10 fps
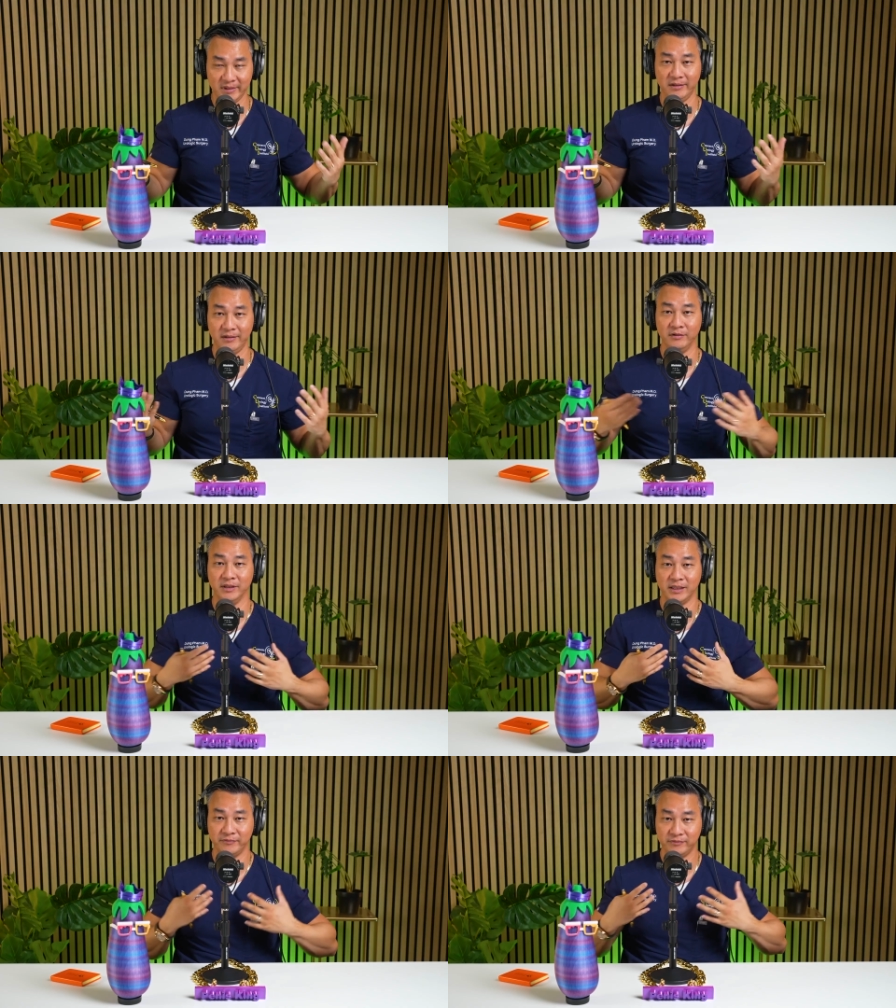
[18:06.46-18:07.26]
you know,
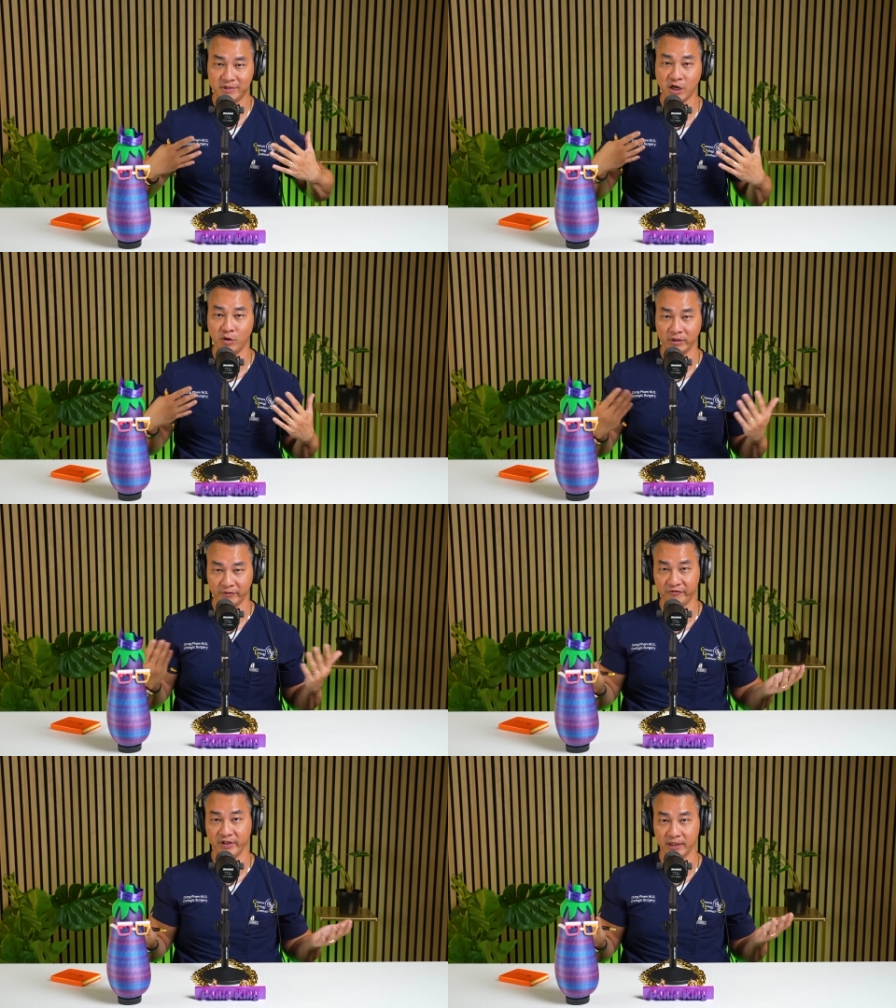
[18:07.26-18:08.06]
like tone
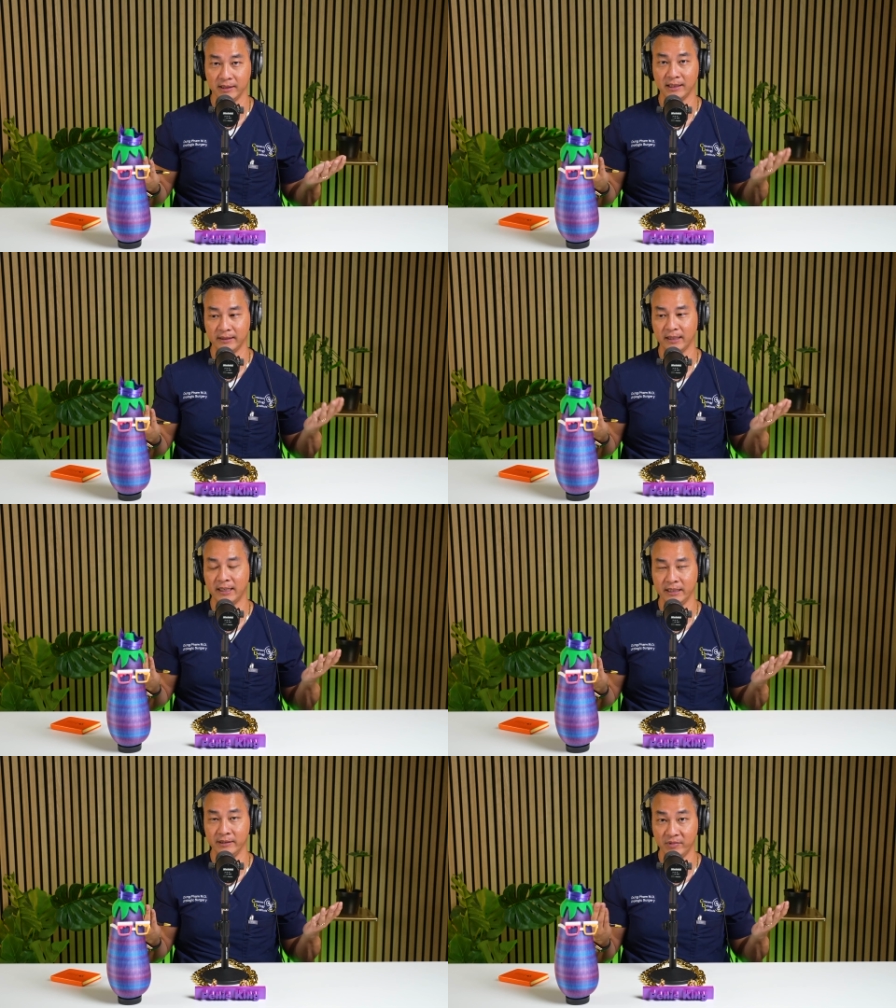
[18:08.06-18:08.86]
and fit like
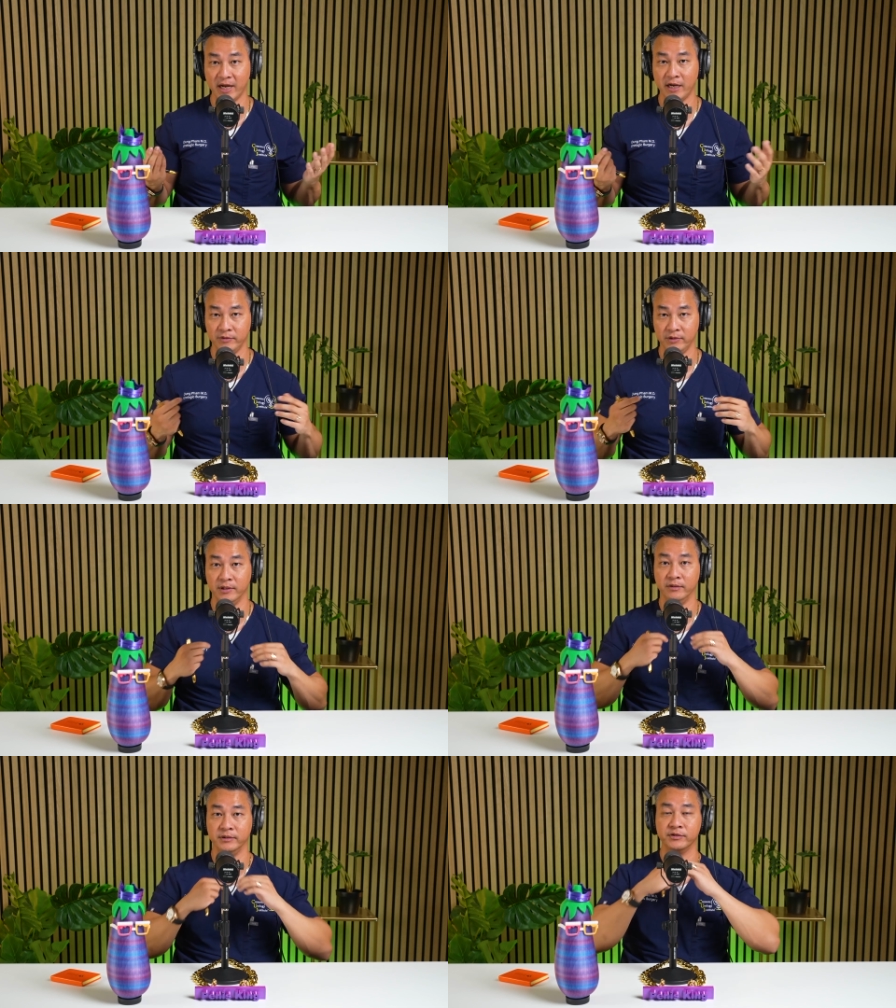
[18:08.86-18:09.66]
I am now, you
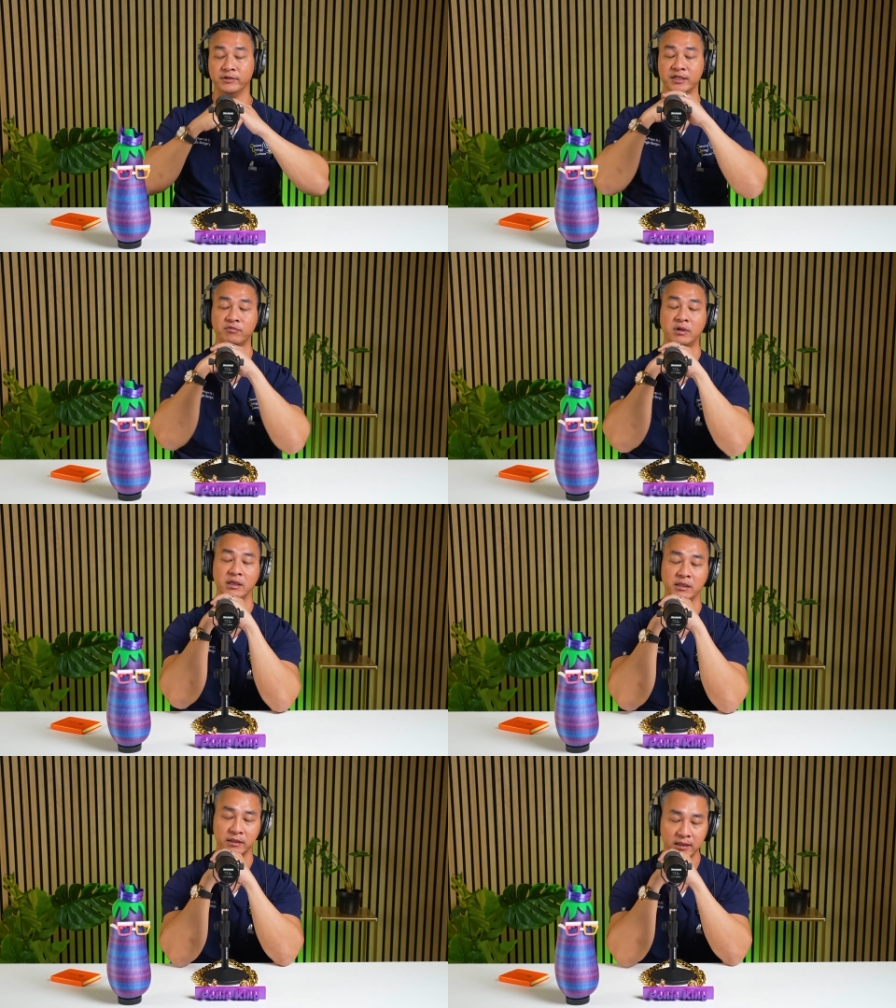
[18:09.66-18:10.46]
know. And so that's
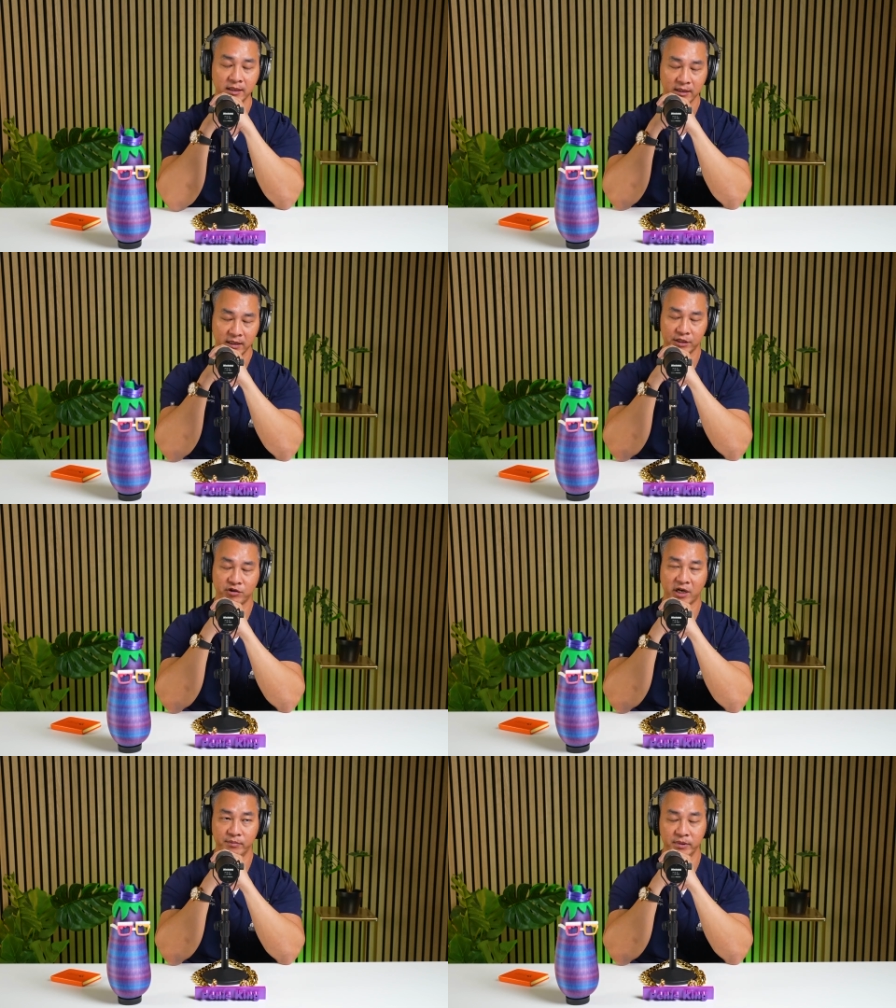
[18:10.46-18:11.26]
why I
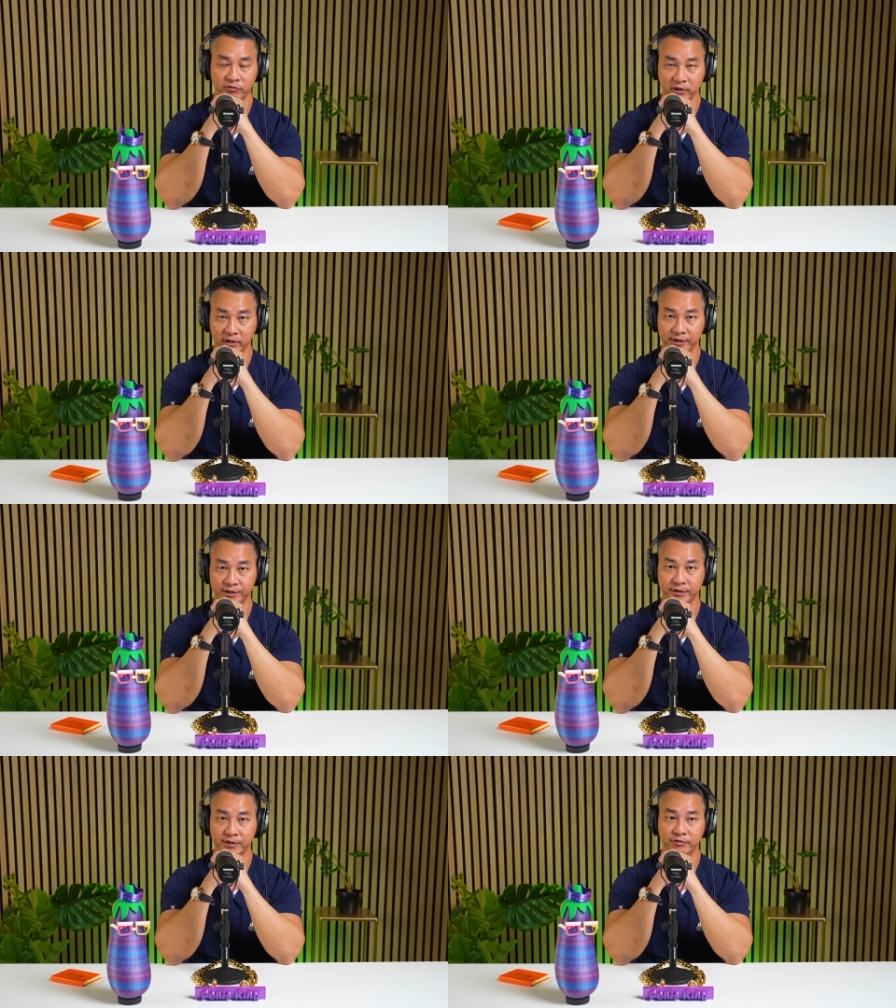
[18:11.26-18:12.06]
try to be
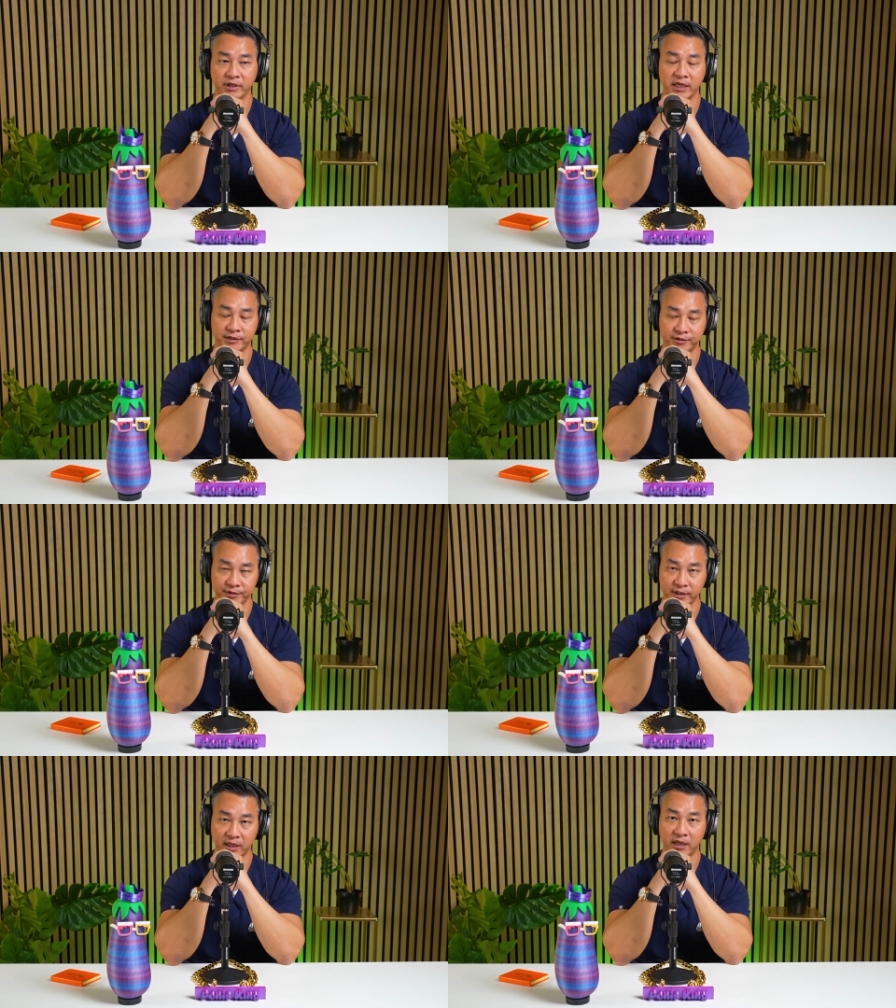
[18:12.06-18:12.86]
religious with
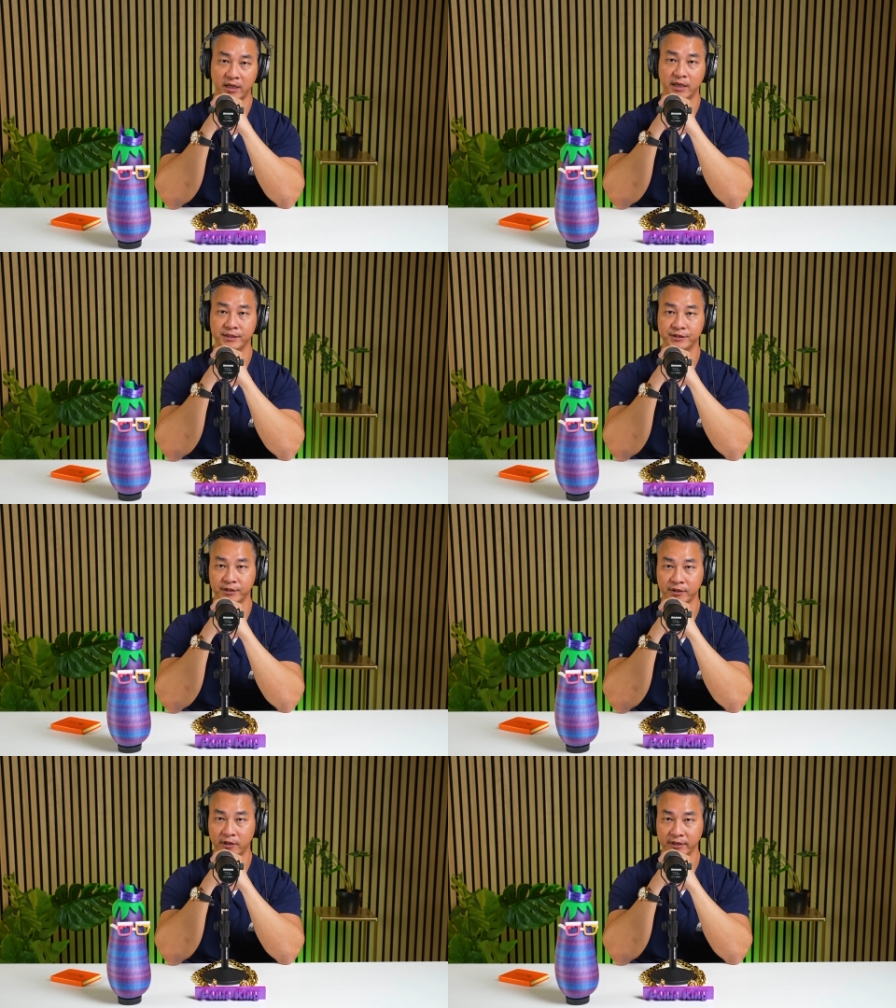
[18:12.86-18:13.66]
exercise
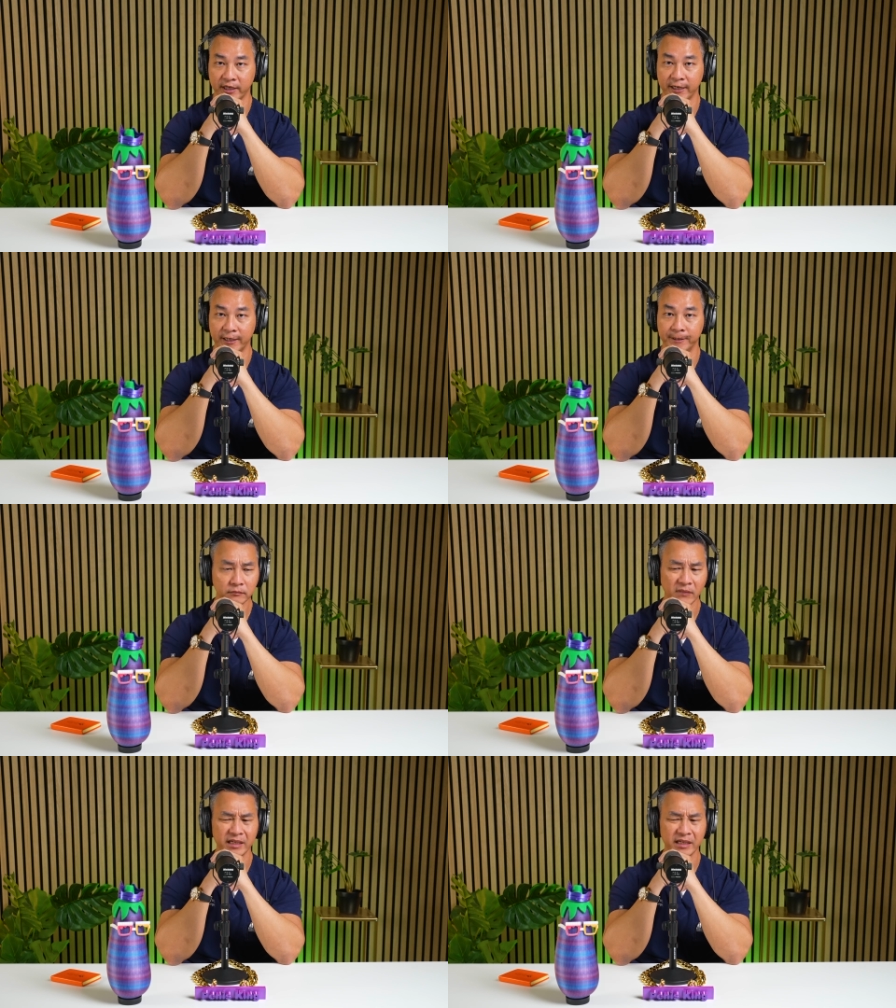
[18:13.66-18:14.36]
and all that.